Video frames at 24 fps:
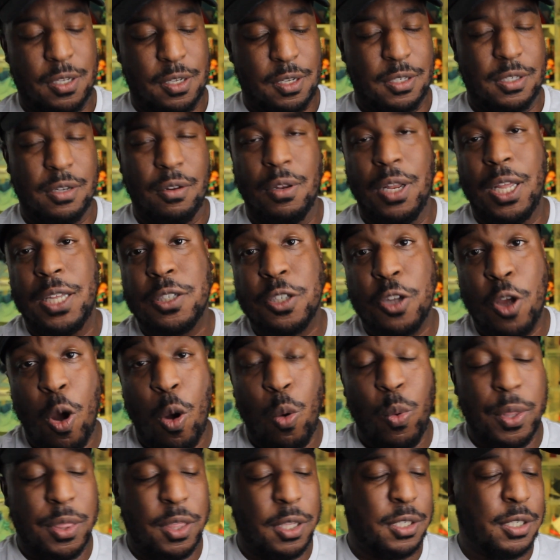So let's go
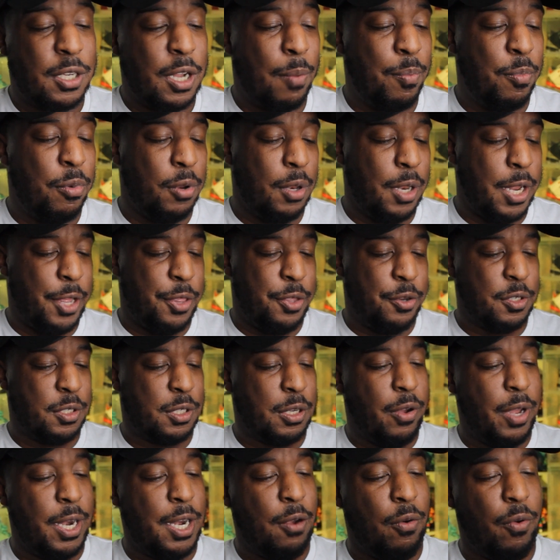with the tumbled leather.
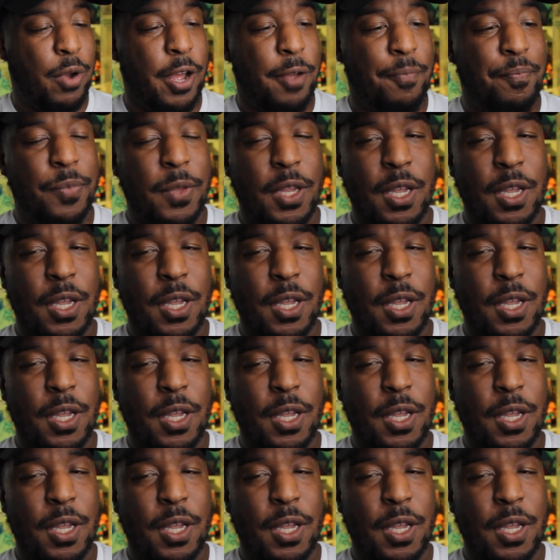So anyway,